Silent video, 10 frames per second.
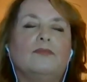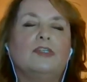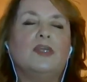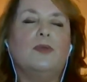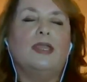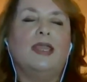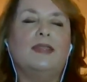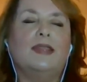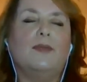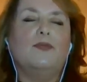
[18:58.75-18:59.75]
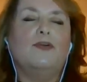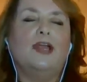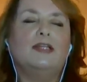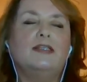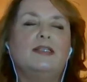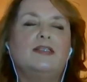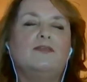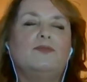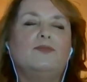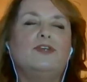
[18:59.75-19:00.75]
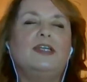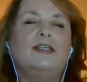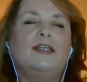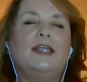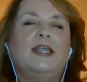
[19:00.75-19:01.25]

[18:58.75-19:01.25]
So again, that practice of breathing